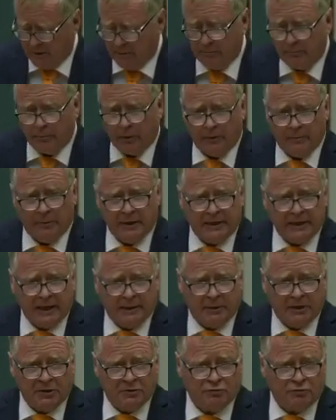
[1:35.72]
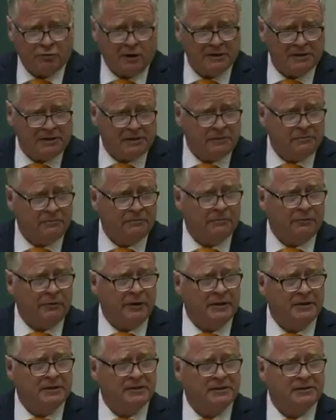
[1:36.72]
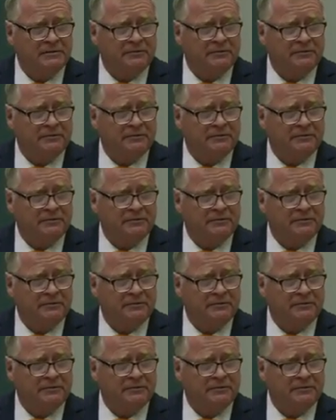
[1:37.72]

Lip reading: by becoming trusted friends